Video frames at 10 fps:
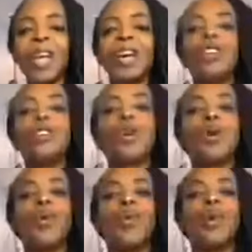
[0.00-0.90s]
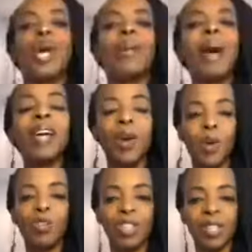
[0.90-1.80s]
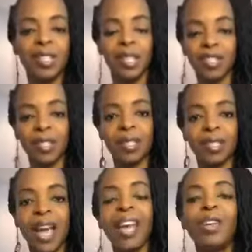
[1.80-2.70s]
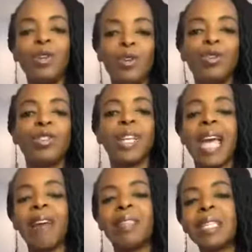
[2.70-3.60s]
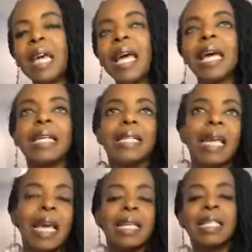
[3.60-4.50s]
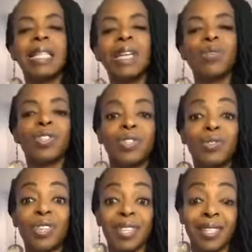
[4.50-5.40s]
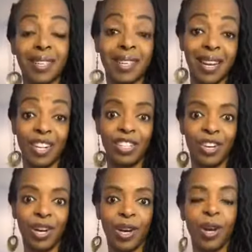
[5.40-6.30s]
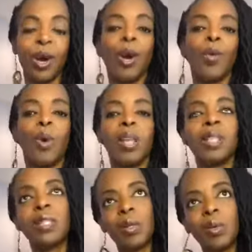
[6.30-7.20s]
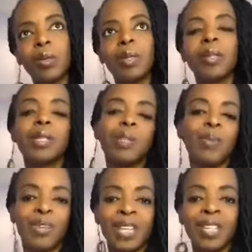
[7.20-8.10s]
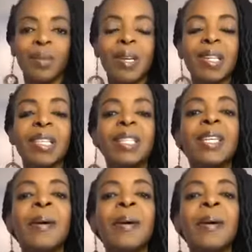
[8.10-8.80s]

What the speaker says: So in my coaching sessions, I usually have these 10 secrets to success that I share with students, participants.